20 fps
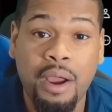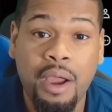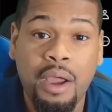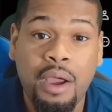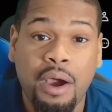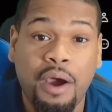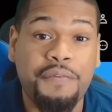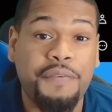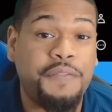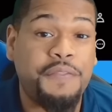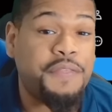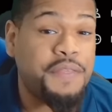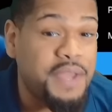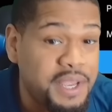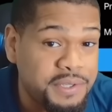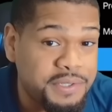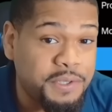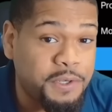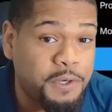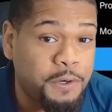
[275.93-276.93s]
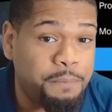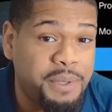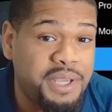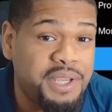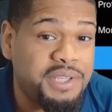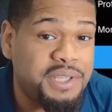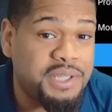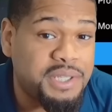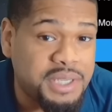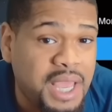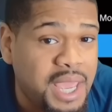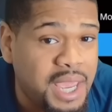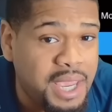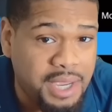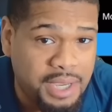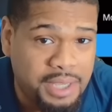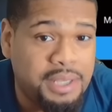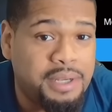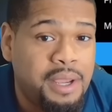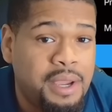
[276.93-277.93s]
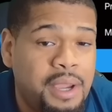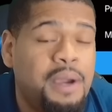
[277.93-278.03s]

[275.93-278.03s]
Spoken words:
of things that are being said